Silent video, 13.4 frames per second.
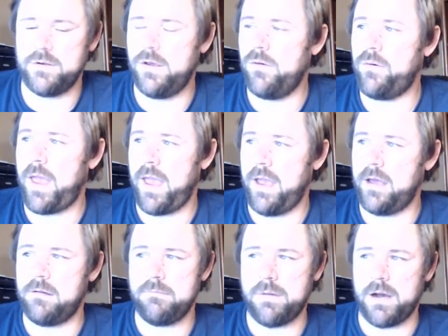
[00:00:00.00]
You
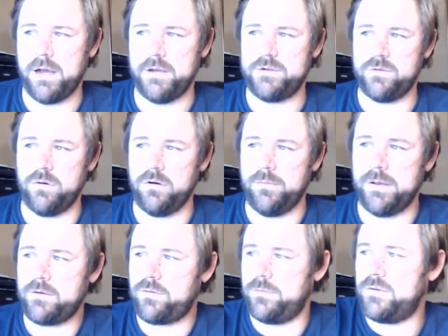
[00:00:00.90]
can buy soil
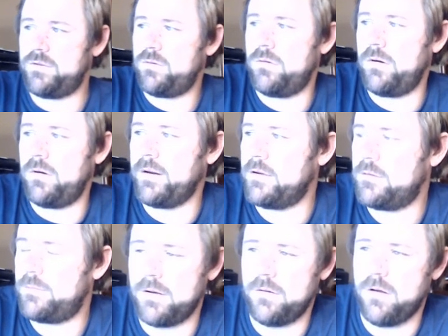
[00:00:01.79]
mix from the store. You're going to
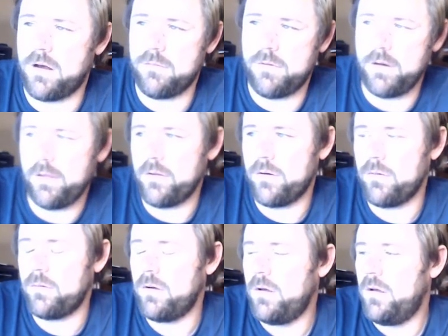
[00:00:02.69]
spend a lot of money
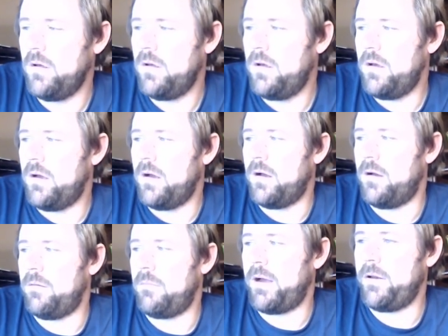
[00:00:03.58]
though.
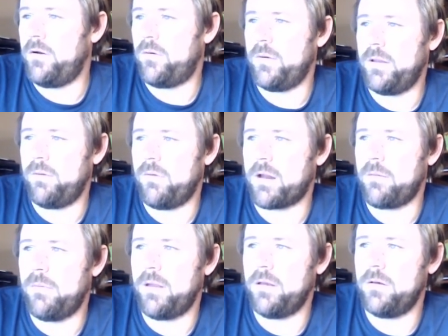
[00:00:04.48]
Um, I don't really
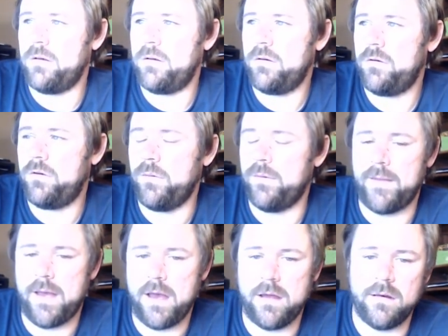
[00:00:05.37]
recommend doing
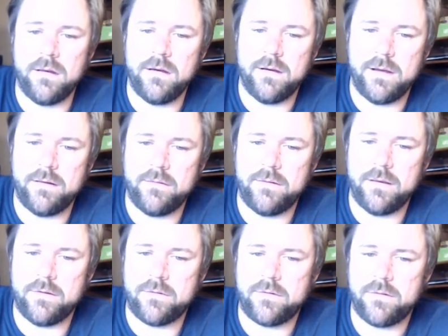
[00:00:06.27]
that. Uh, I,
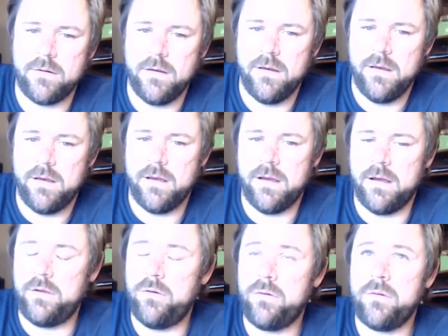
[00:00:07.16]
it's
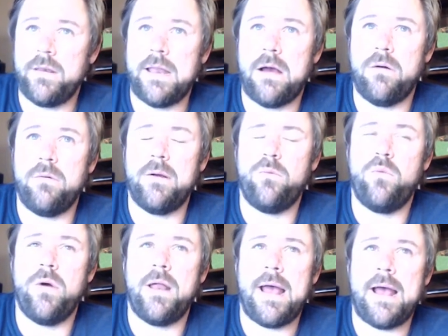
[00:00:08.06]
uh, you now
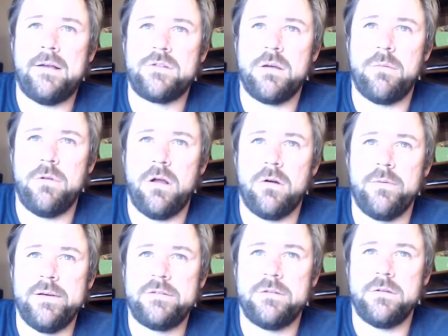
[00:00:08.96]
what has come along
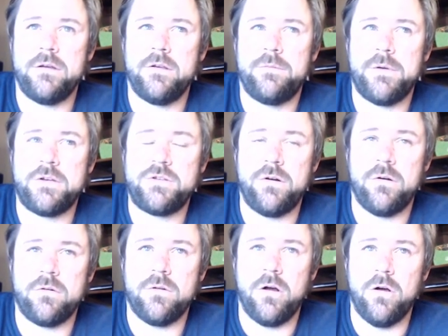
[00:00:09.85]
recently, especially in
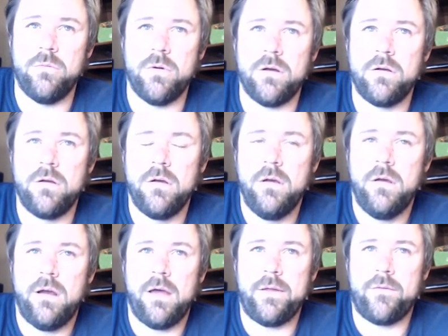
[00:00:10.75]
Oklahoma,
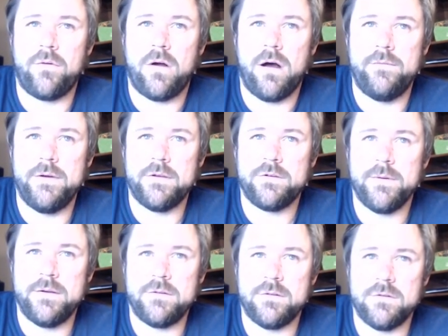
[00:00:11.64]
I think for obvious
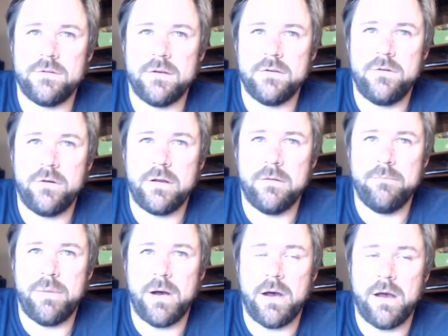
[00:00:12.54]
reasons, is you can
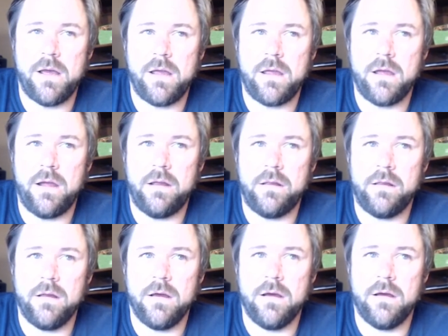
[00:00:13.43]
buy
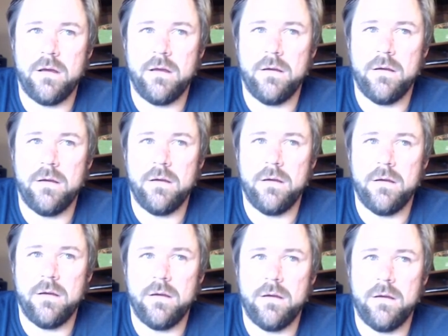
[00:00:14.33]
a uh,
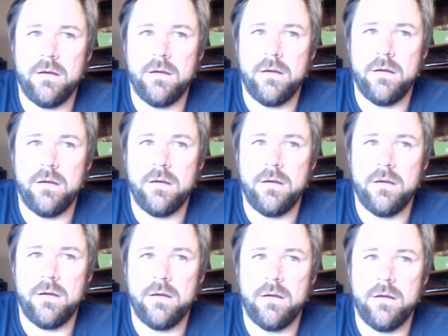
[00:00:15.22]
soil mix,
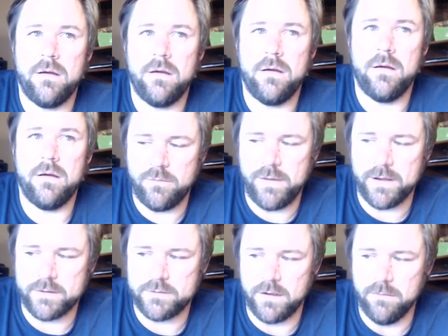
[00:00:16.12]
high quality soil
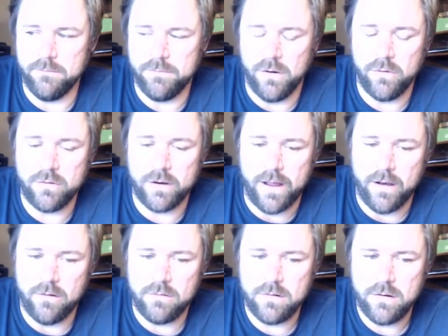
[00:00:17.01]
mix in bulk now.